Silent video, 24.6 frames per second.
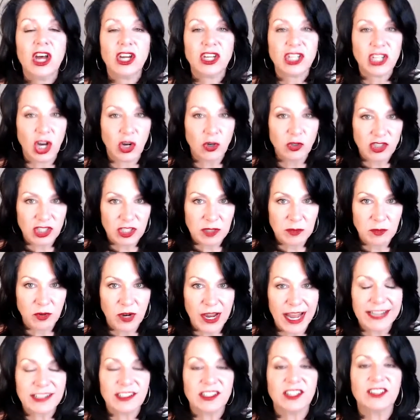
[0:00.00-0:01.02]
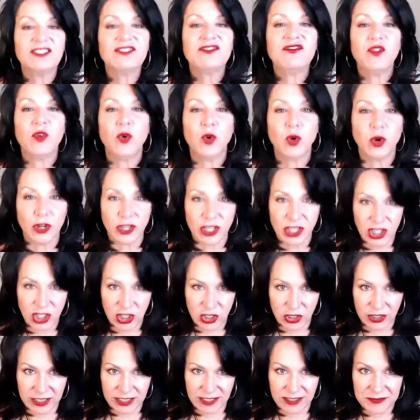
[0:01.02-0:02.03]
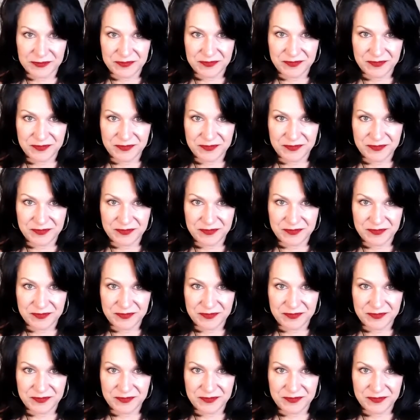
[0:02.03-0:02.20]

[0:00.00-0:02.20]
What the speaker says: coaching practice for good.